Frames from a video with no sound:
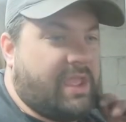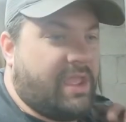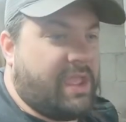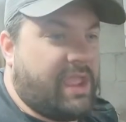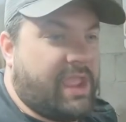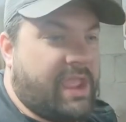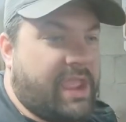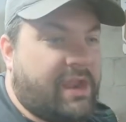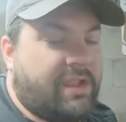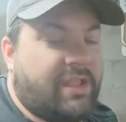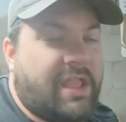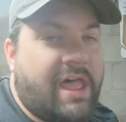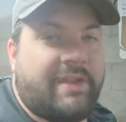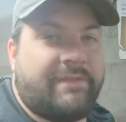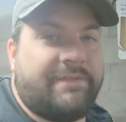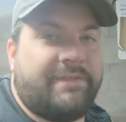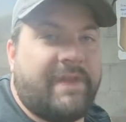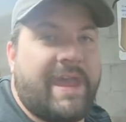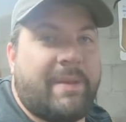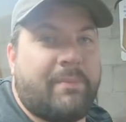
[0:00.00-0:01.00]
And a lot
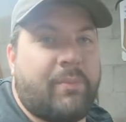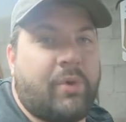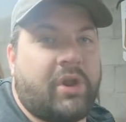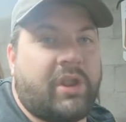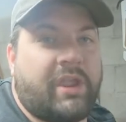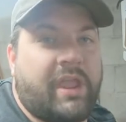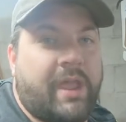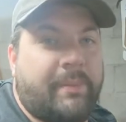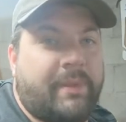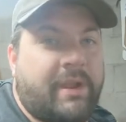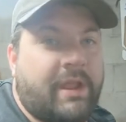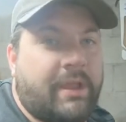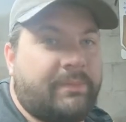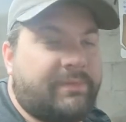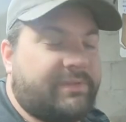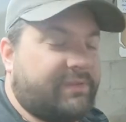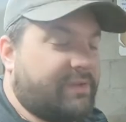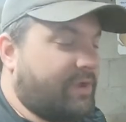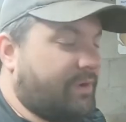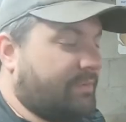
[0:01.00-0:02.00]
of fab work coming up.
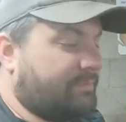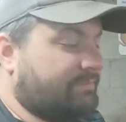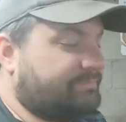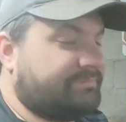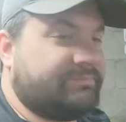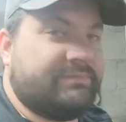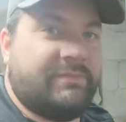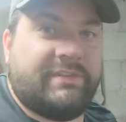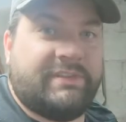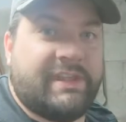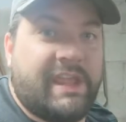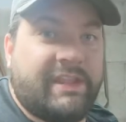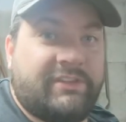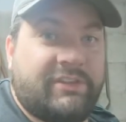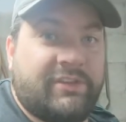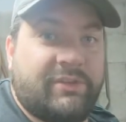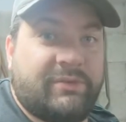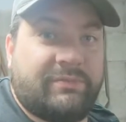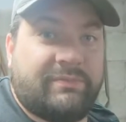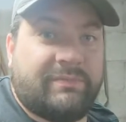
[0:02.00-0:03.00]
So stay
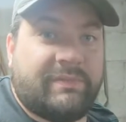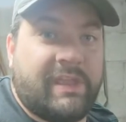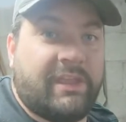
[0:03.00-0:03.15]
tuned.